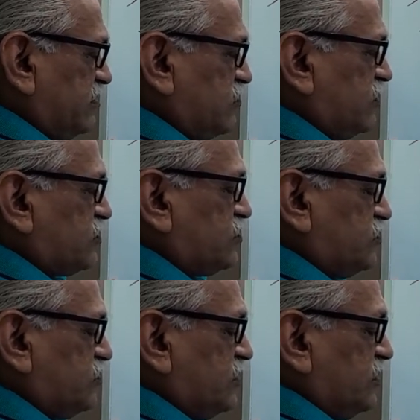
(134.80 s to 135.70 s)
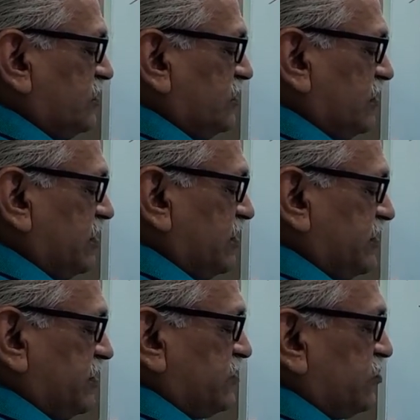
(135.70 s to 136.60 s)
equals to
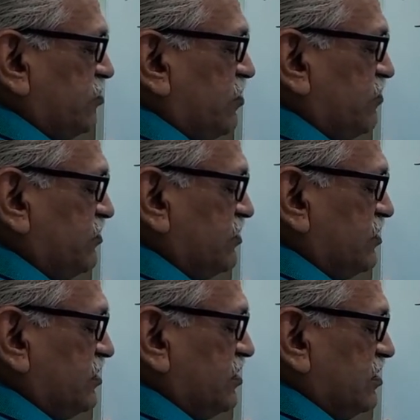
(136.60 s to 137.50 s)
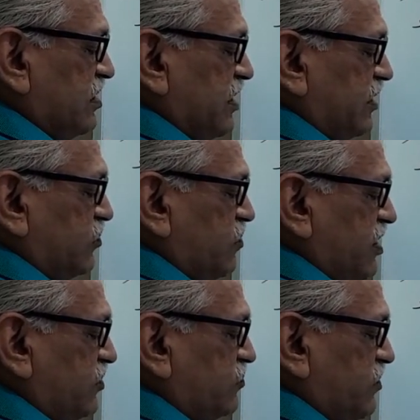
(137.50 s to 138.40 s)
integration of
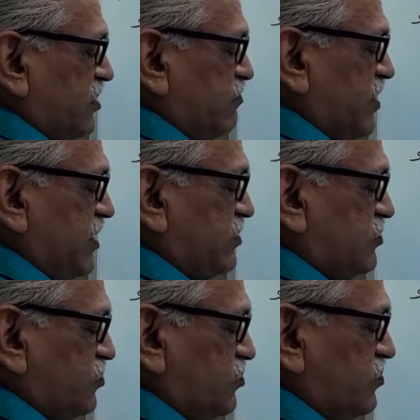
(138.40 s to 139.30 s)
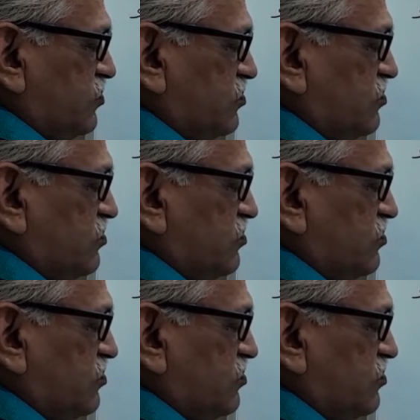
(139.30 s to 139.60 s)
xy square by 2